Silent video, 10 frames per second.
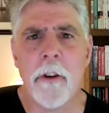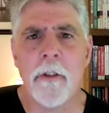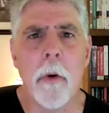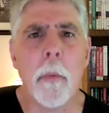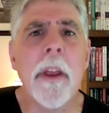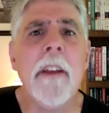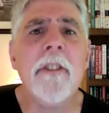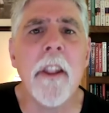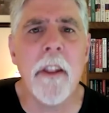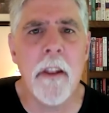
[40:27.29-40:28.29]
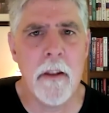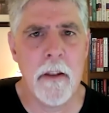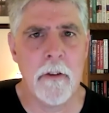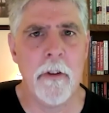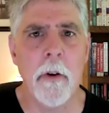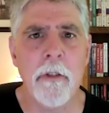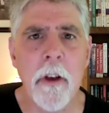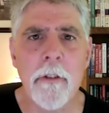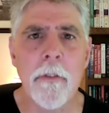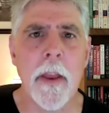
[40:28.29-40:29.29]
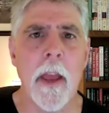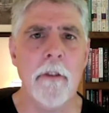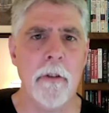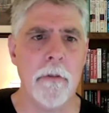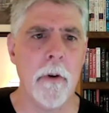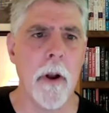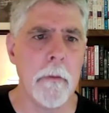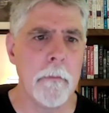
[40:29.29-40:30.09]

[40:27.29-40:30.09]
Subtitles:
There's no reason, there's no justification for it.